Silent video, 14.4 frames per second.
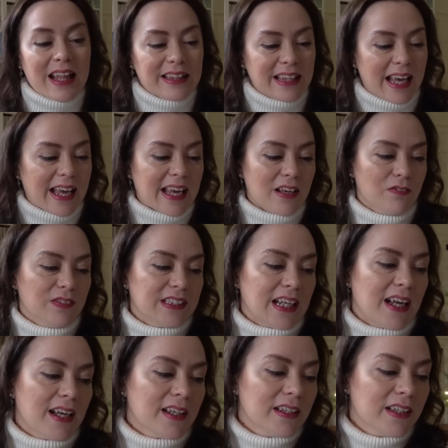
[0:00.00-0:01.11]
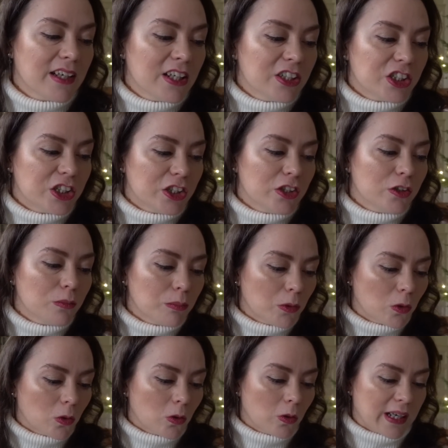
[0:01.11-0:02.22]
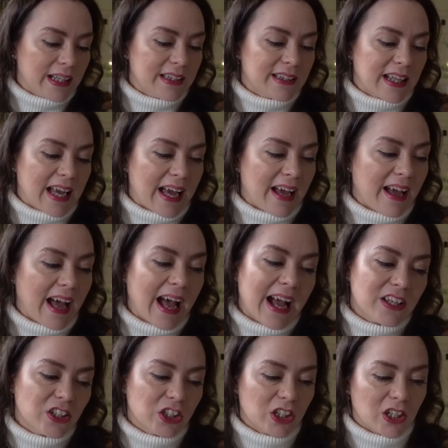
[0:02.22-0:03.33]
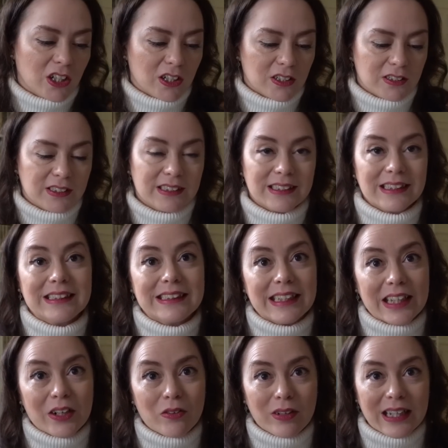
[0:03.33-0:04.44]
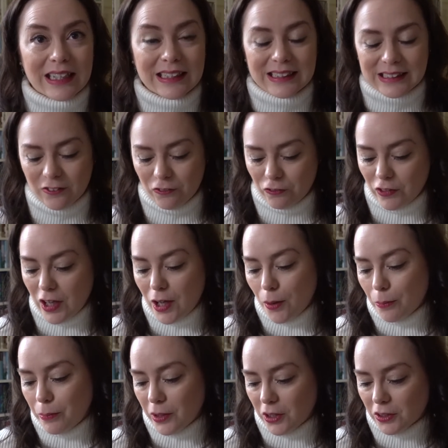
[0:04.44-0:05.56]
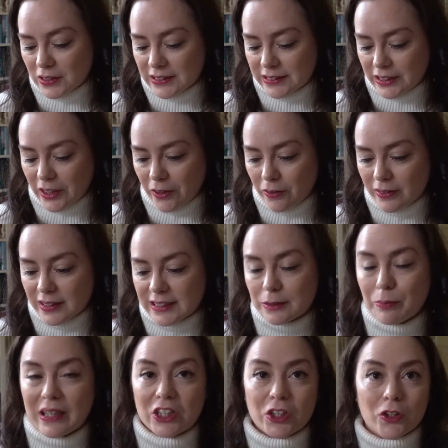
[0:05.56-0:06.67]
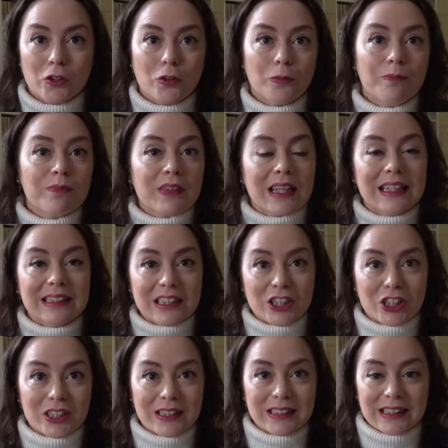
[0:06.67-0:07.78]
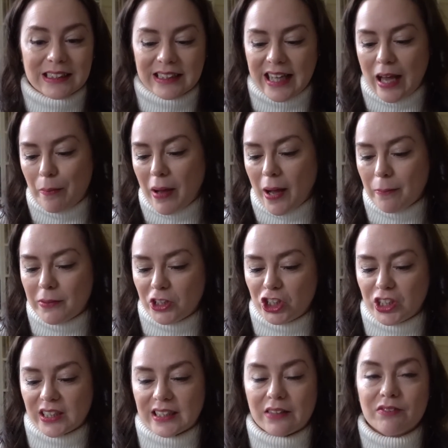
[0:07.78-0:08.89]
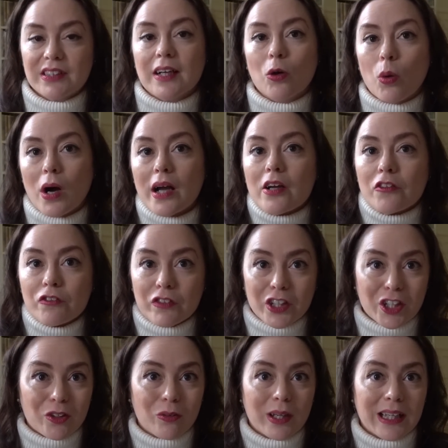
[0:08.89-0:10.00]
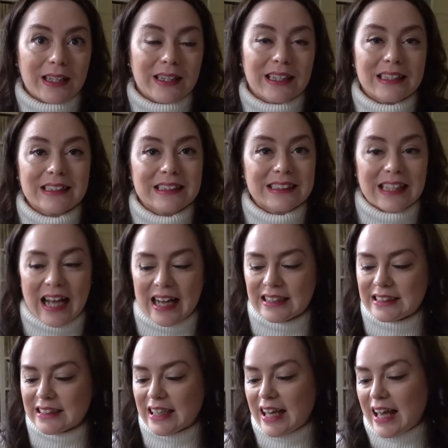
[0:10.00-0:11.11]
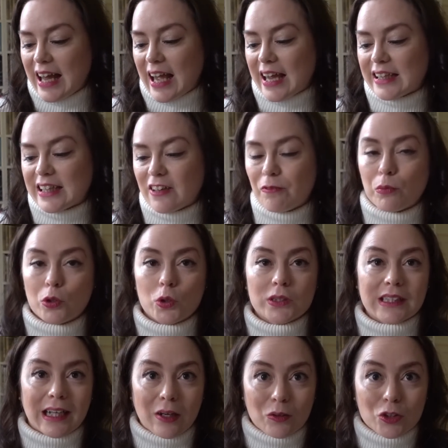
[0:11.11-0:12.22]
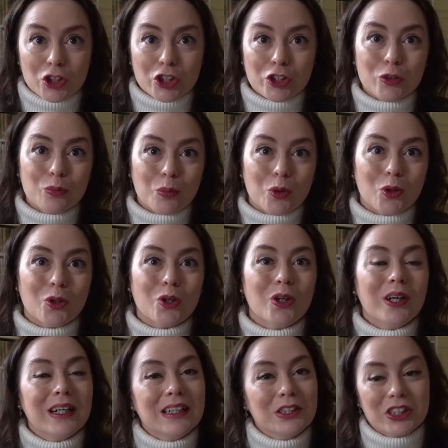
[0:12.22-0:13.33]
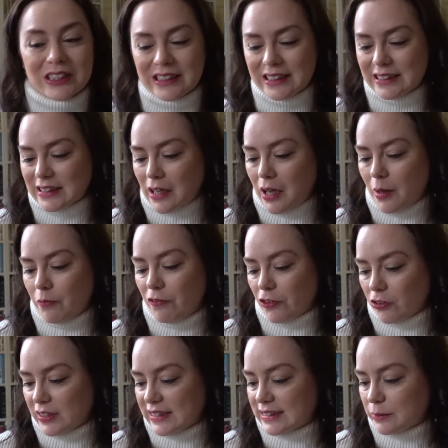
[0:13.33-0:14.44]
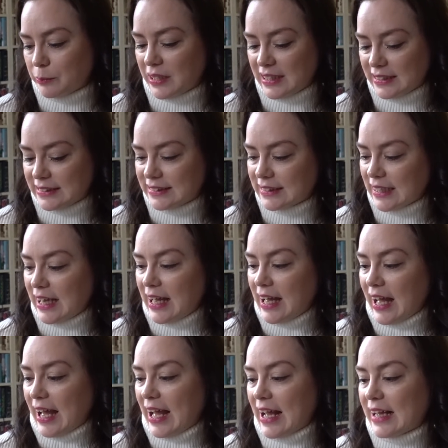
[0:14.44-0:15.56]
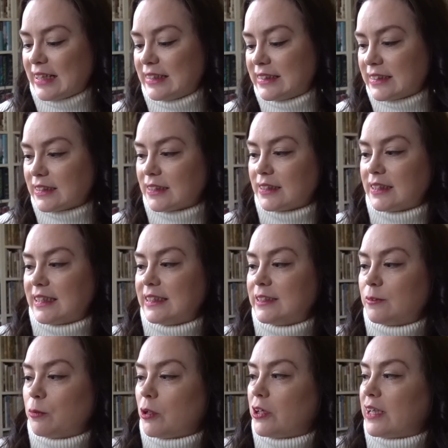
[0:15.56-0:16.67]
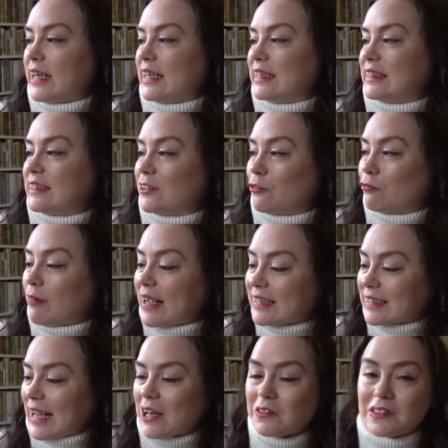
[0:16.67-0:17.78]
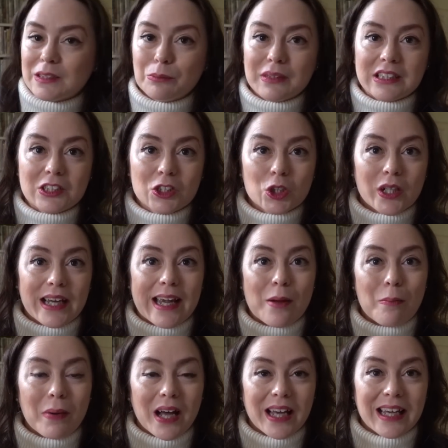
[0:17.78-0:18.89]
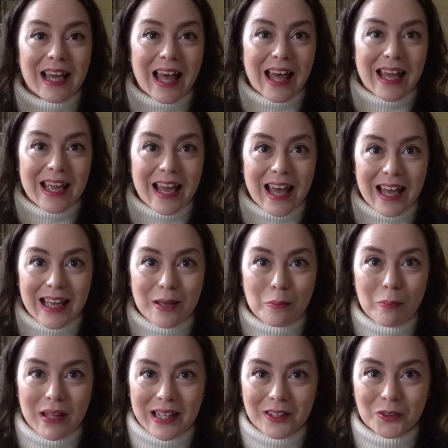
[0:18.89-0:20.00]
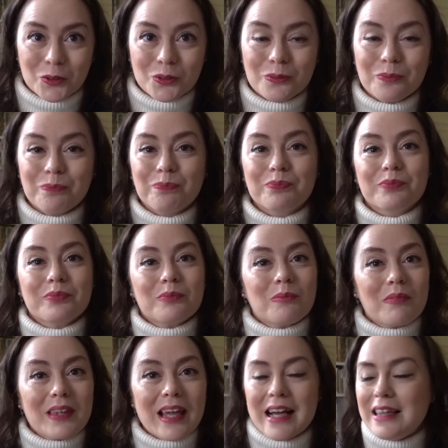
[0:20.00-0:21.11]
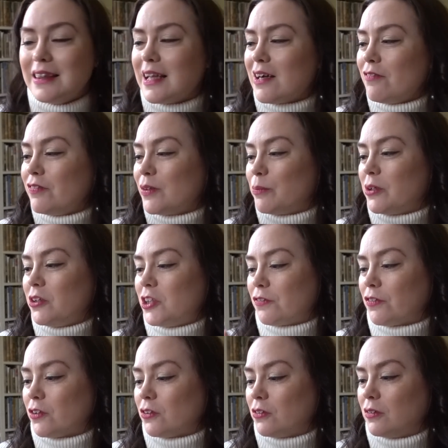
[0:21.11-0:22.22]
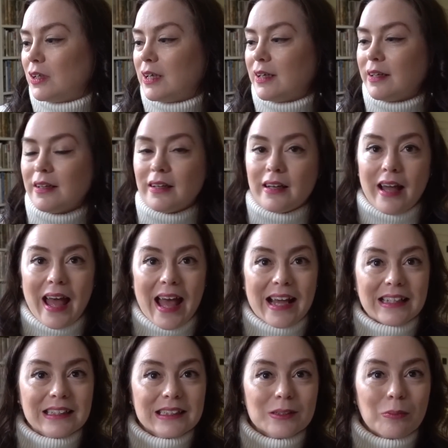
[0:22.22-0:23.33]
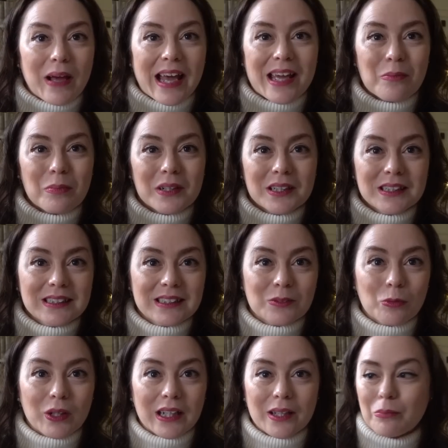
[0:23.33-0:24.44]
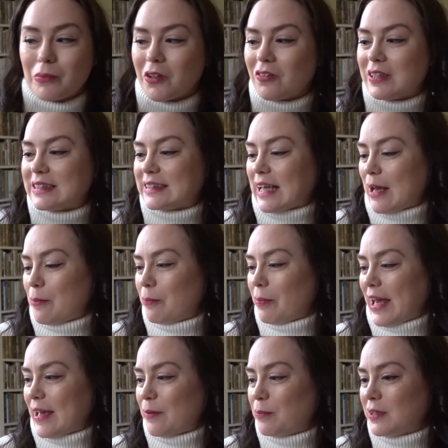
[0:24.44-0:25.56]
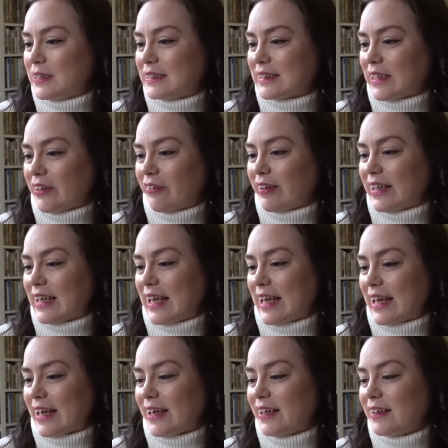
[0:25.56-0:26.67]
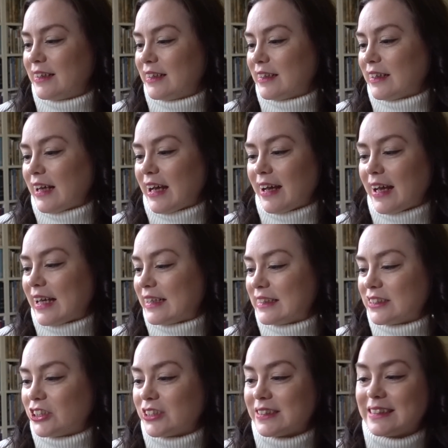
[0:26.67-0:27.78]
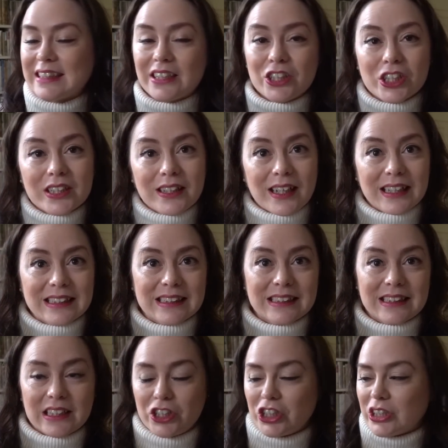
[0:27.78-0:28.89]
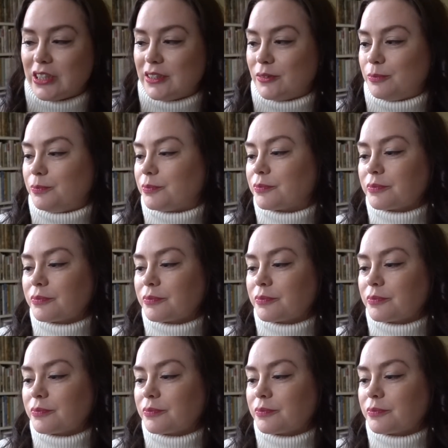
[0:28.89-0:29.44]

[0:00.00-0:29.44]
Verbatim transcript: they have done two more in their Hatchards series of books. So the special editions that they're publishing, they've done quite a few in this set, and they've brought out two more just in time for Christmas. And this one is The Red House Mystery by A.A. Milne. I love the beautiful end papers, the William Morris end papers that are in here. And it's just such a nice edition